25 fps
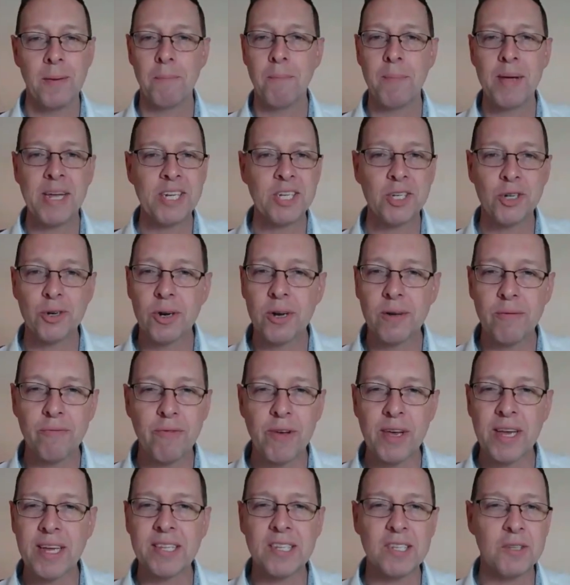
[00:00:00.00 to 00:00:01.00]
major
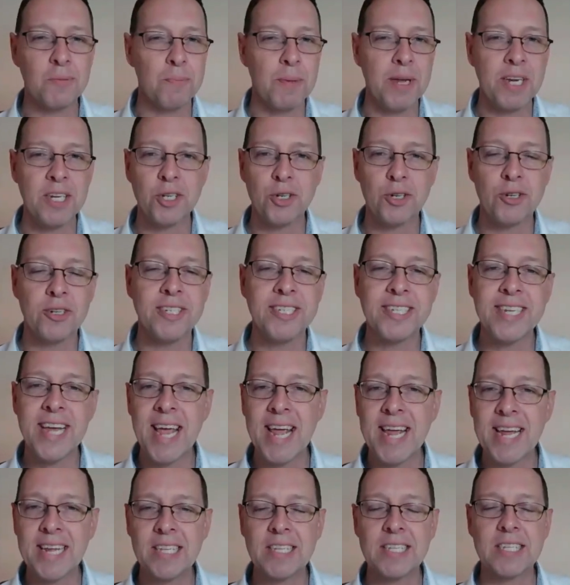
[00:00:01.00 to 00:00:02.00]
events, major
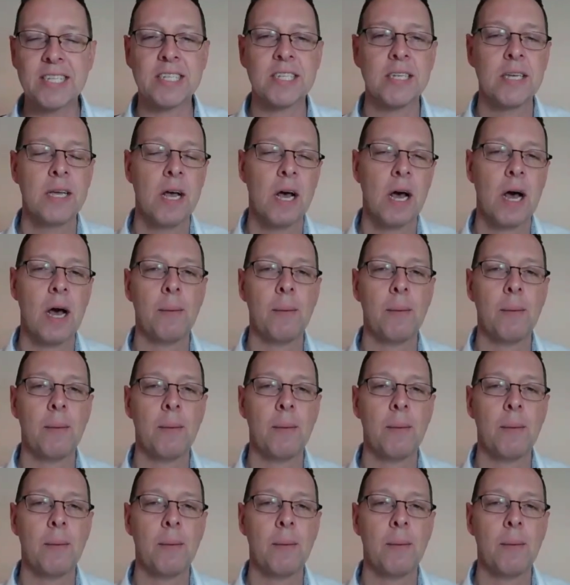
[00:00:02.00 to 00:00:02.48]
dates.